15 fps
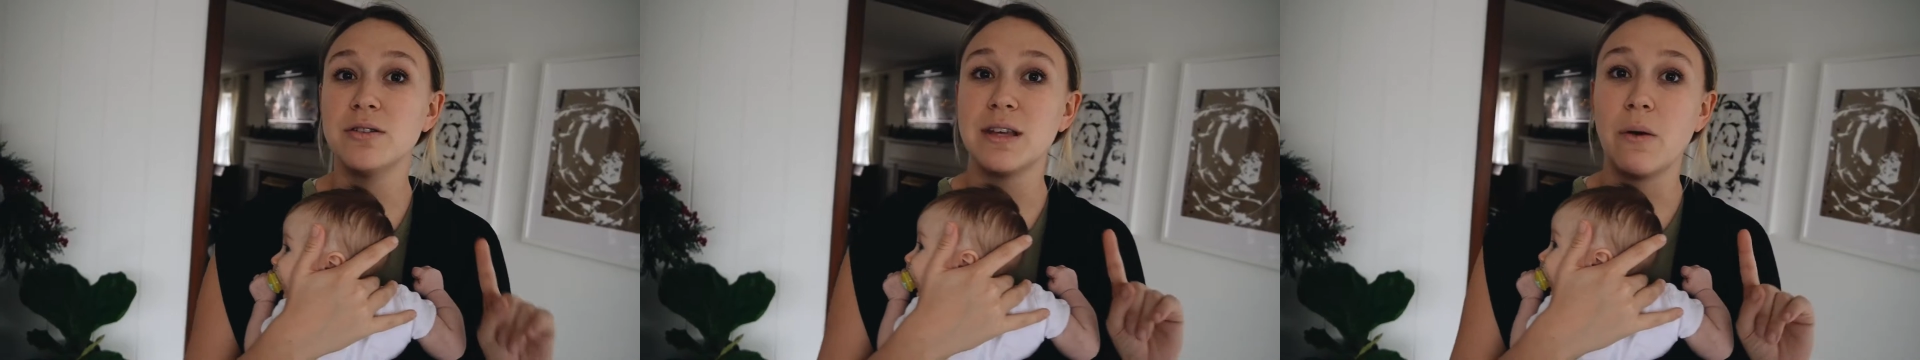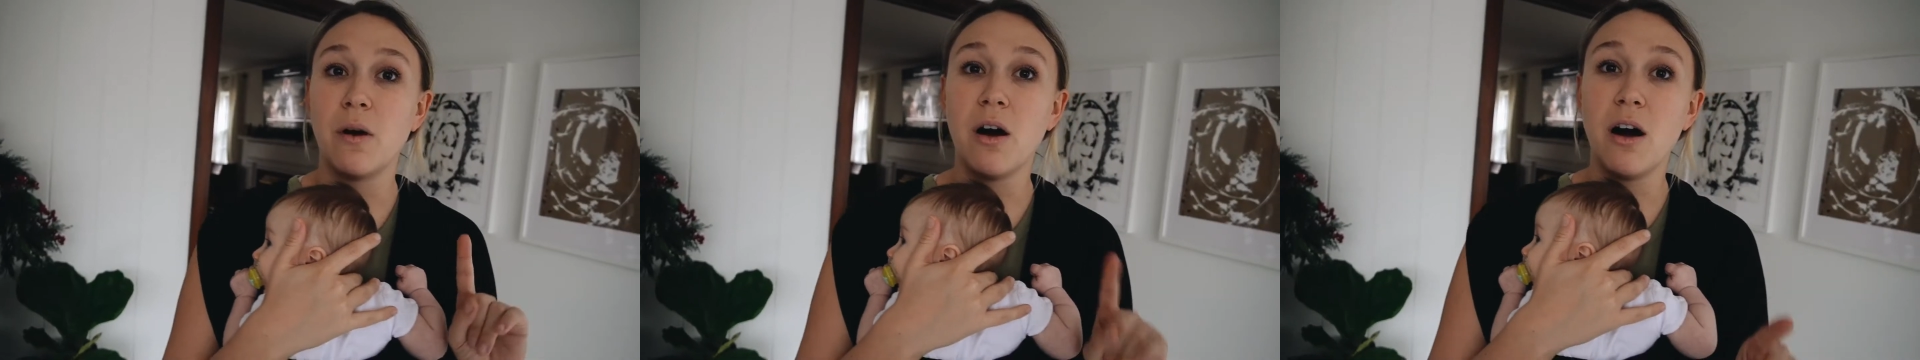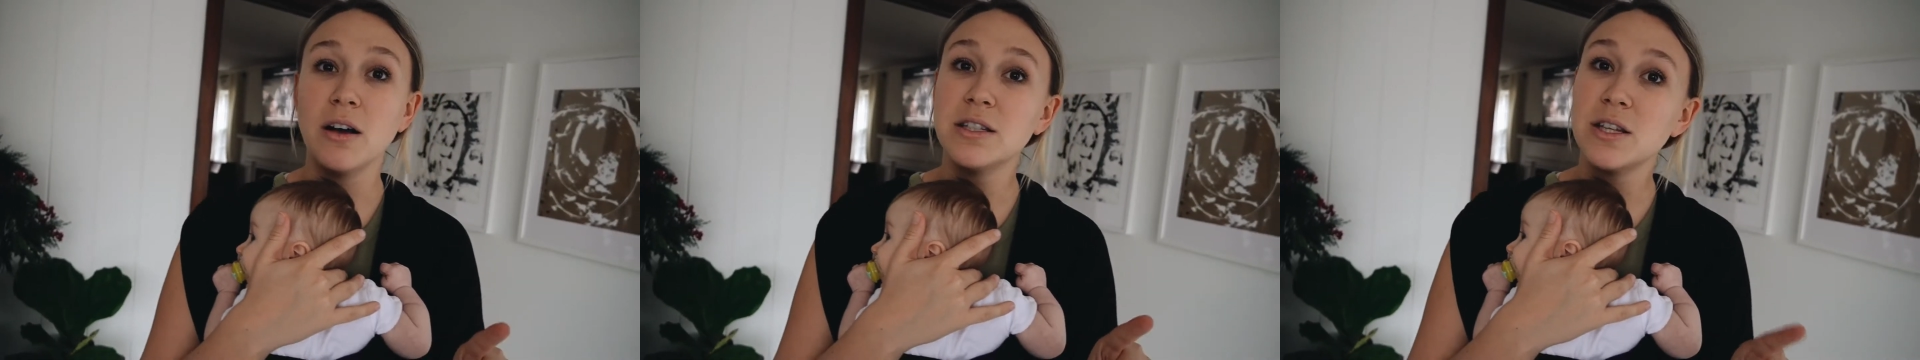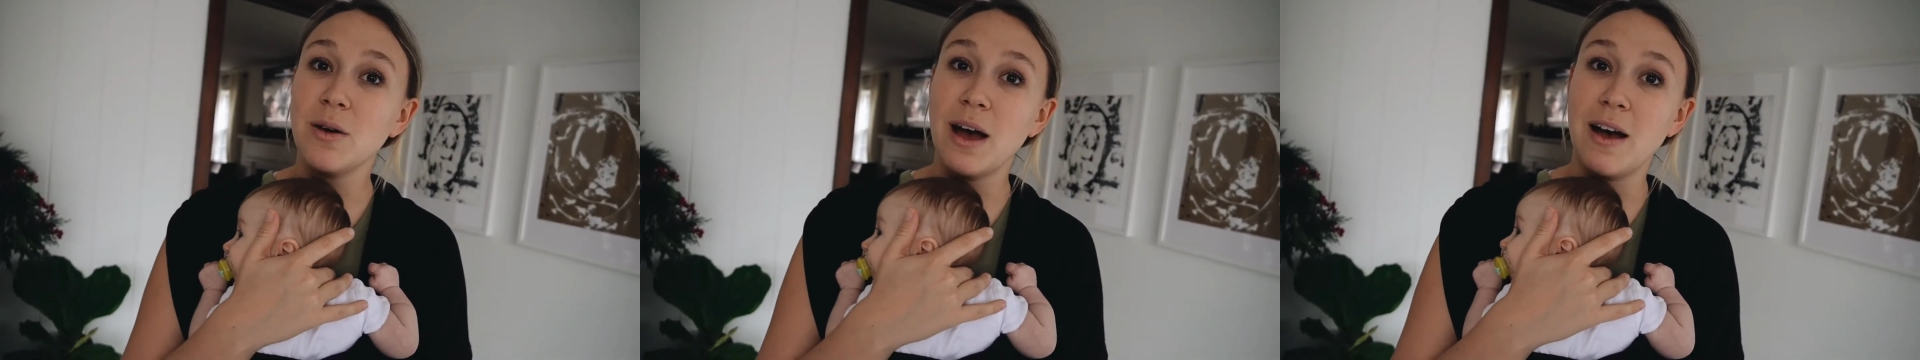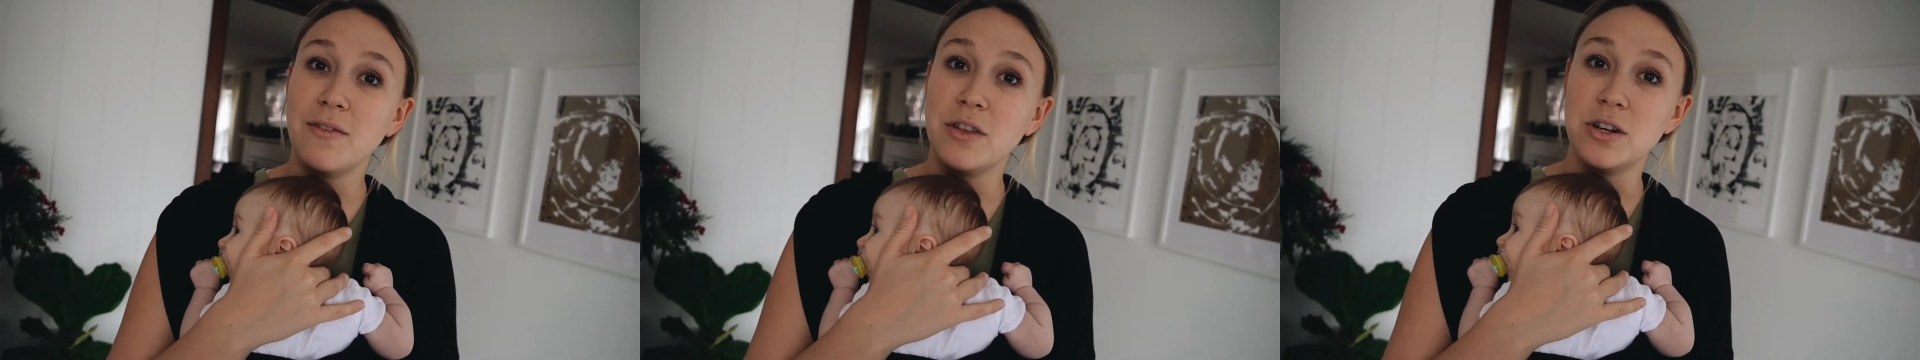I will also
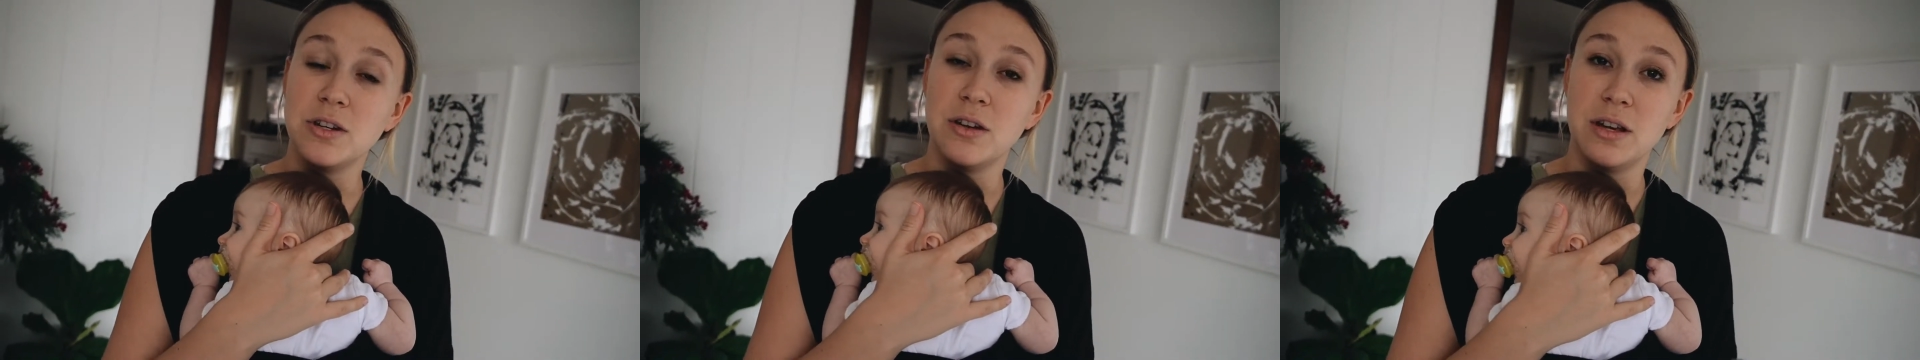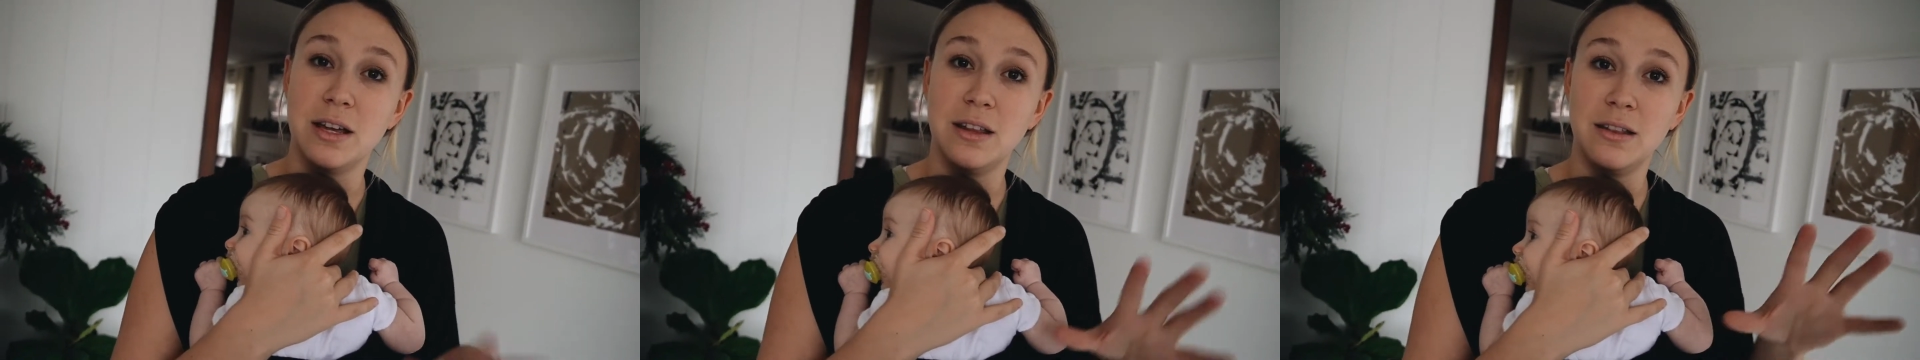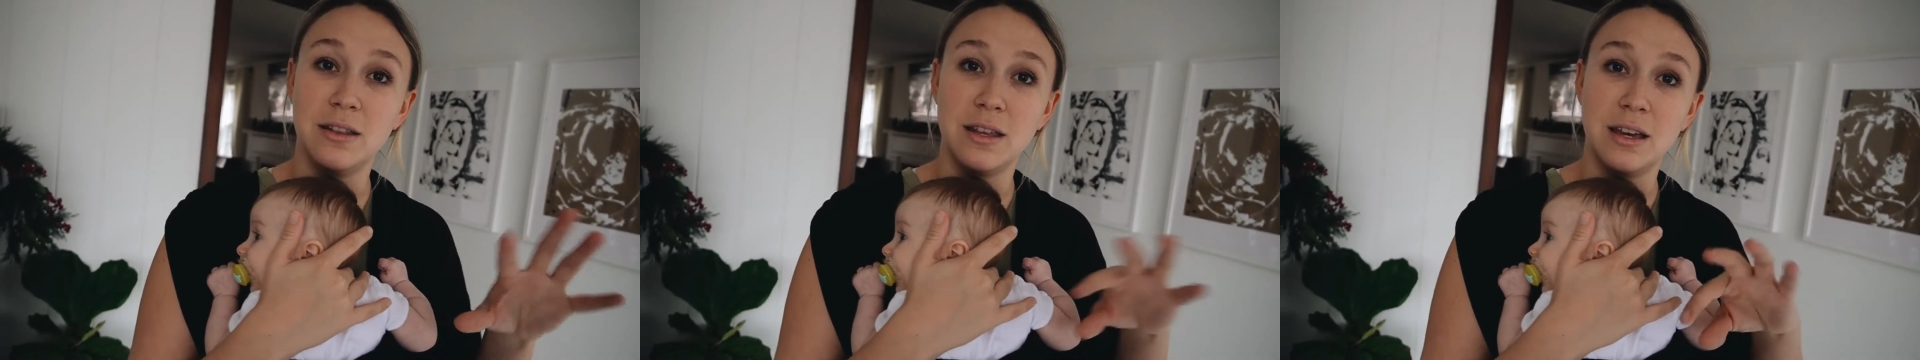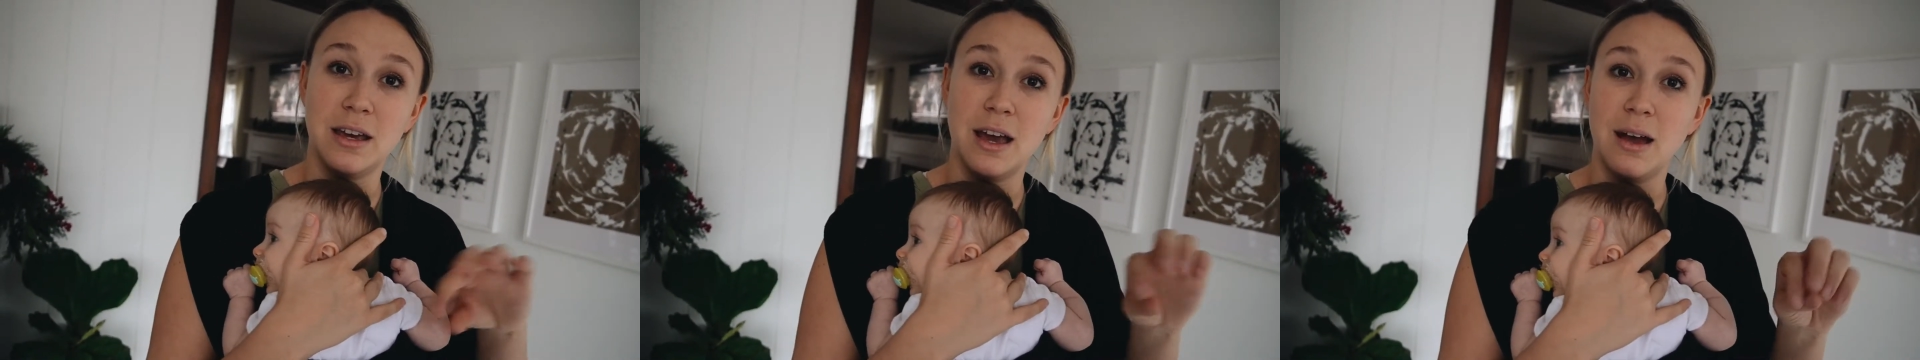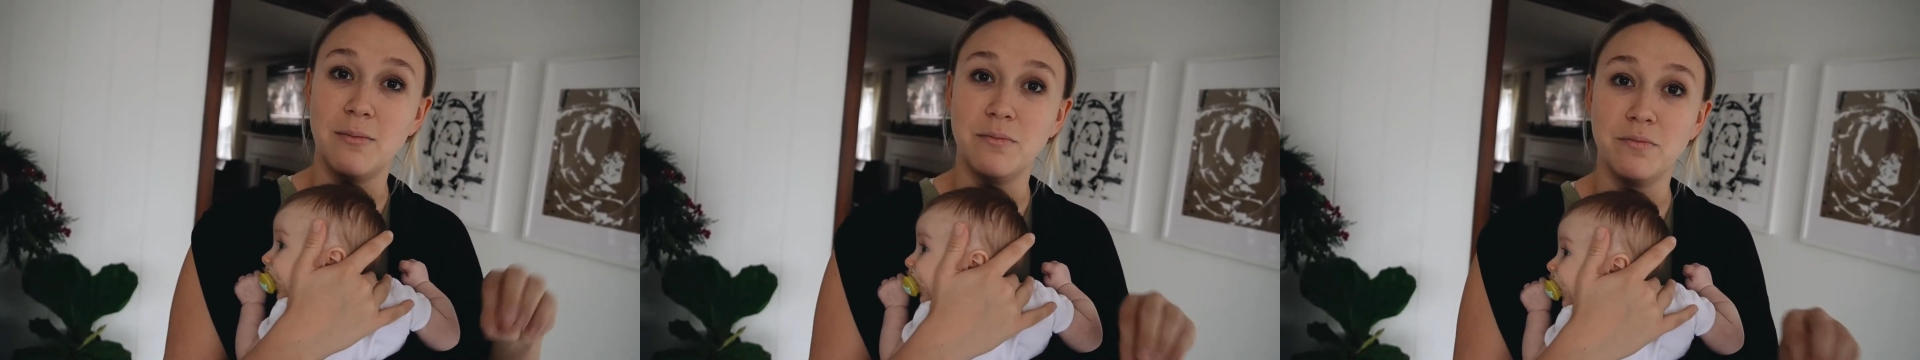have the in the
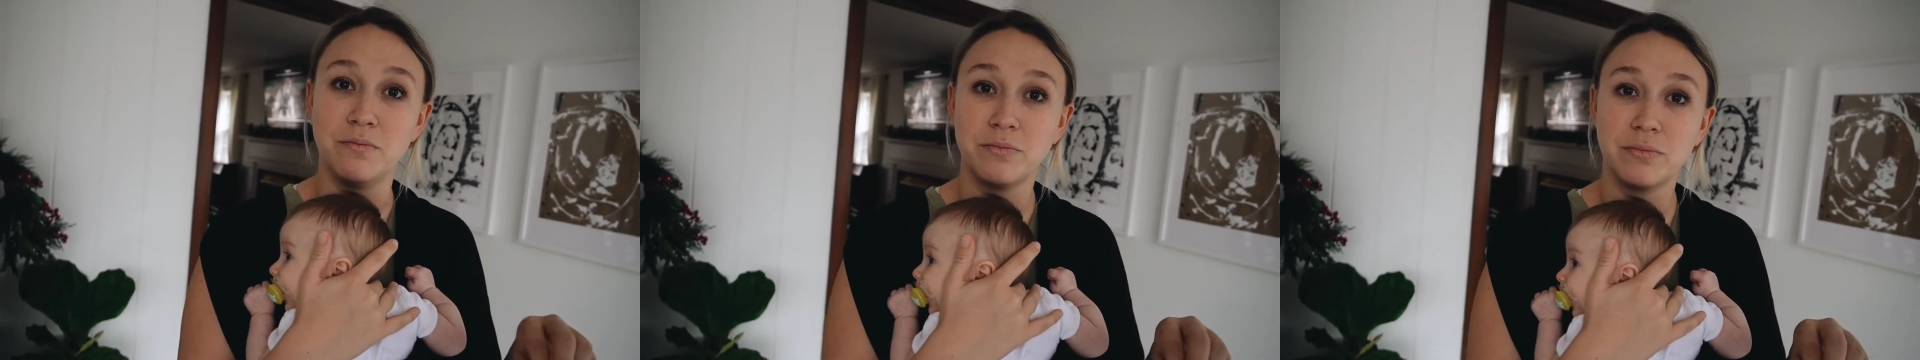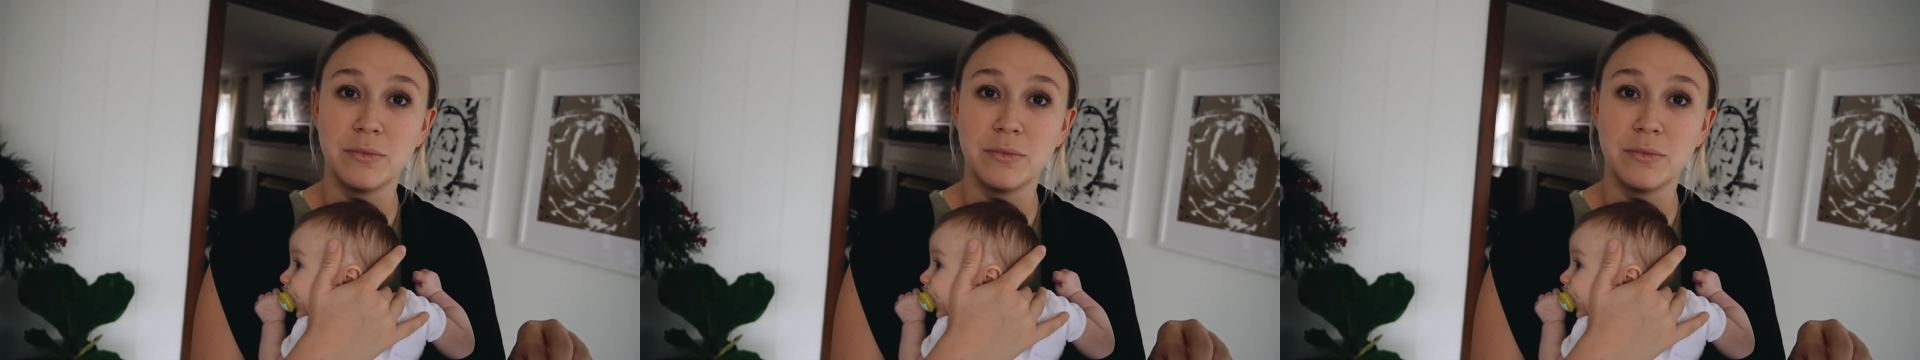um,